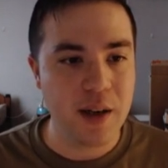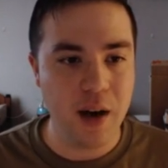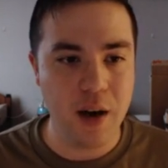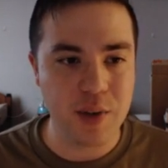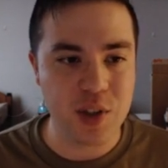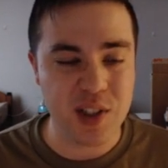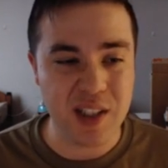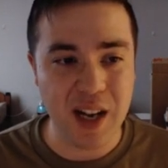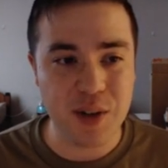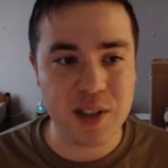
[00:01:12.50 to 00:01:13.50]
He's just
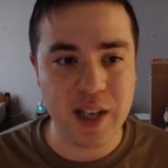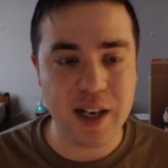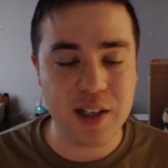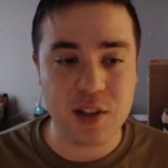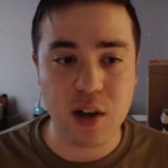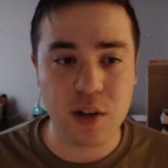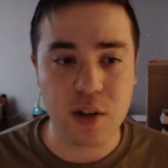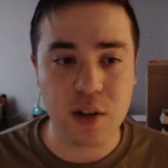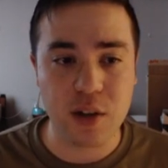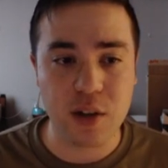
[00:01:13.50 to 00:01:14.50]
an outstanding, solid
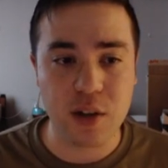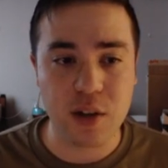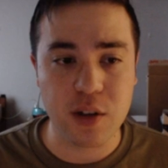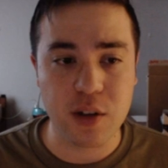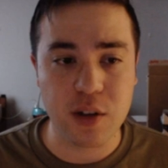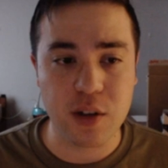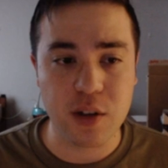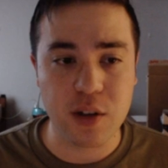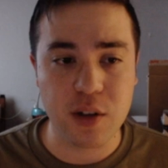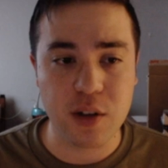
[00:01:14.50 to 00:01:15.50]
card. There
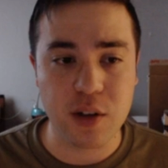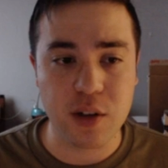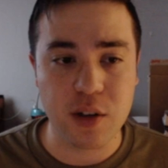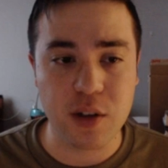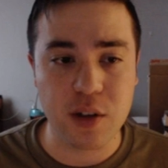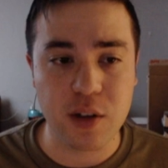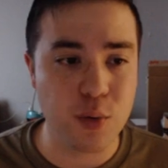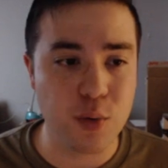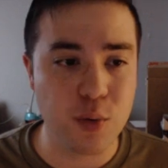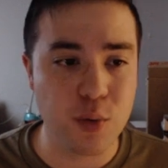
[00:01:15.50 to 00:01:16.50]
is room in the deck to
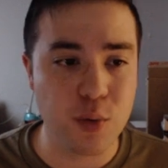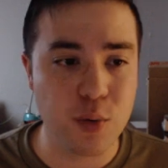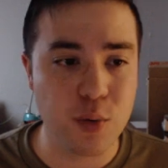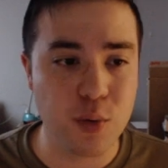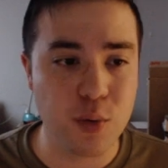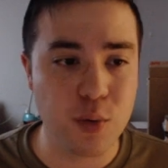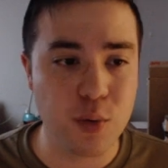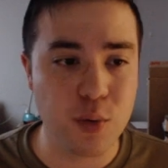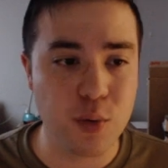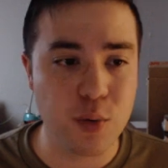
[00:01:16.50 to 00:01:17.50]
replace him with something
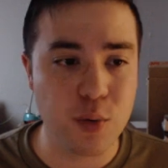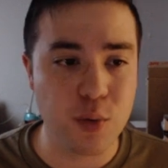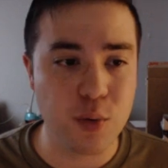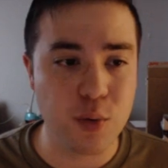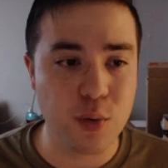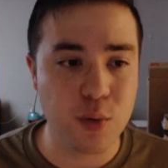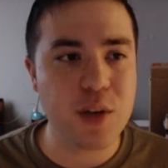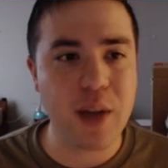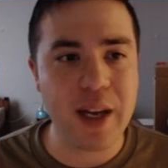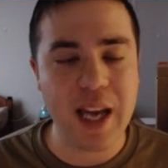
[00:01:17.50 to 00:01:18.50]
else, but I
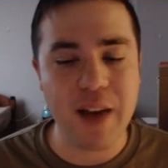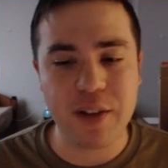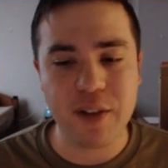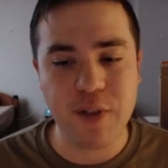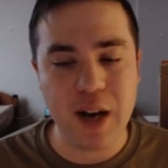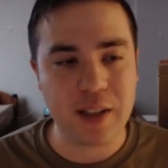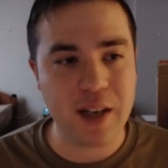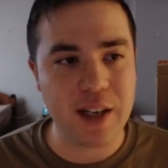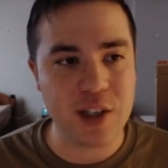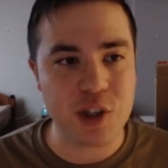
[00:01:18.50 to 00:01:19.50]
do like having the fact that
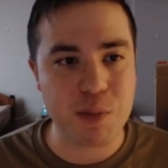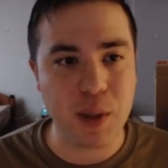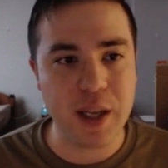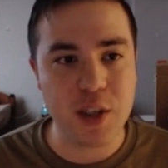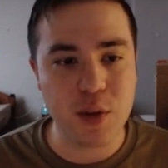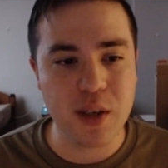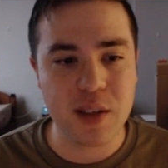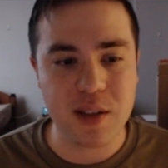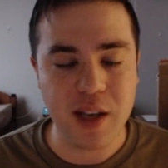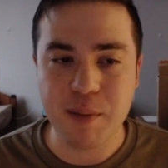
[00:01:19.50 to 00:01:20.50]
I can just play
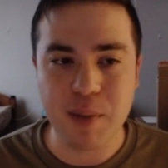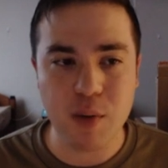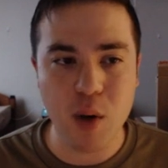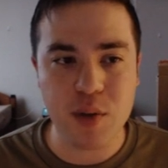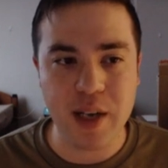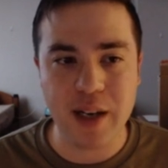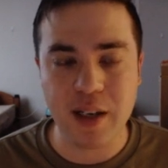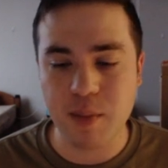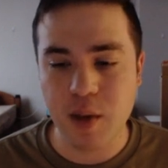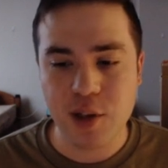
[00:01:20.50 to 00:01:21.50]
units and be rotating
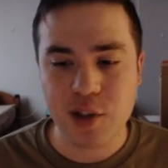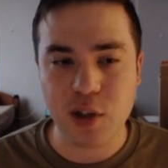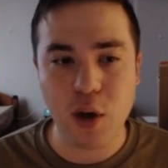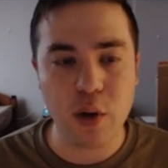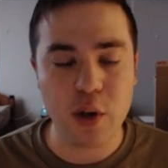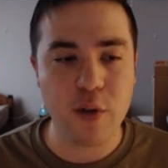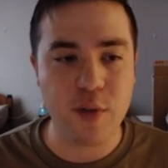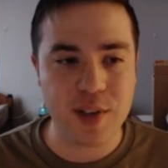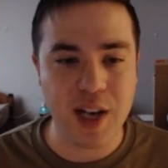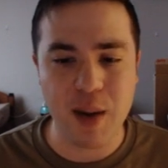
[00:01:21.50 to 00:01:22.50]
them slowly
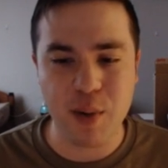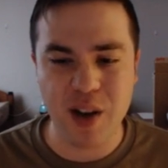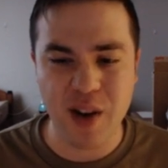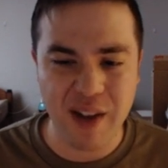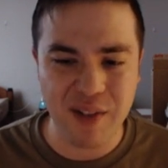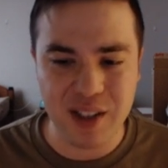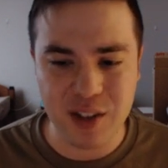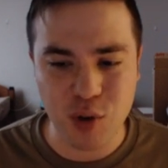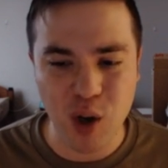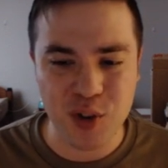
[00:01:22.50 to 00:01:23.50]
over time without having to
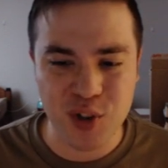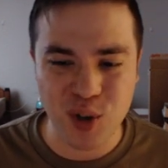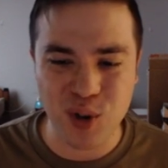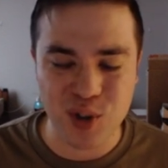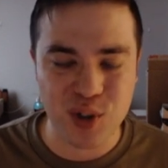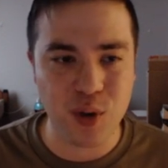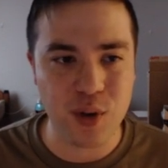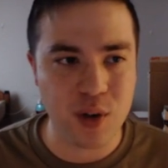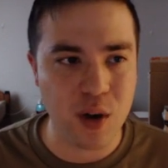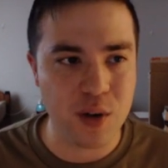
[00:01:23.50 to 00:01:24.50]
draw
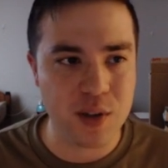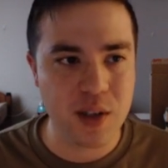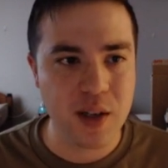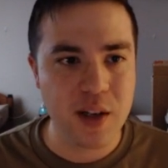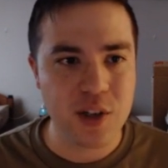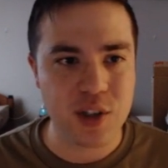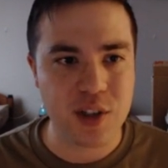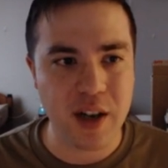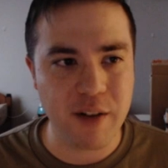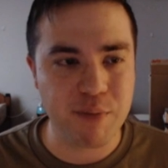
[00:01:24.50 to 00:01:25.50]
certain cards. Just
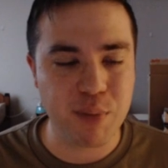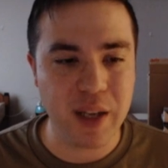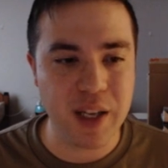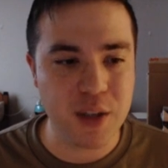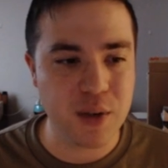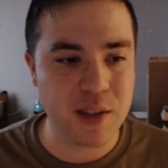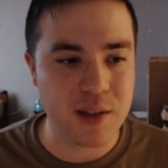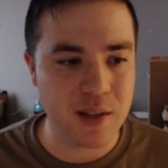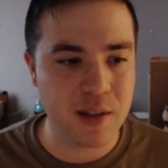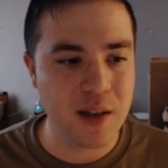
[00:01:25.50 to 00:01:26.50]
kind of play
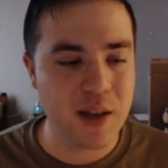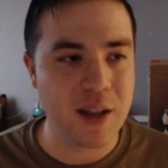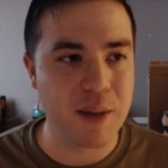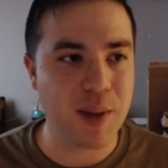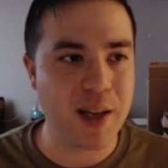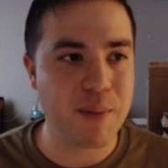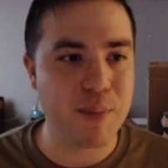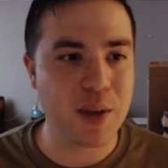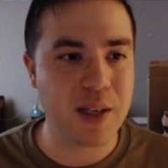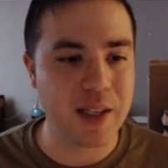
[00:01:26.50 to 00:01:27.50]
units and then play
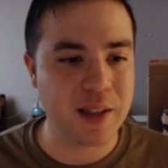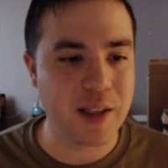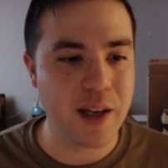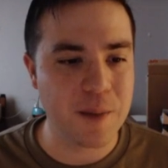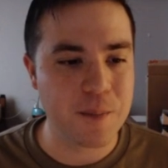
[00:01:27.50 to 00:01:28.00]
ability at the end.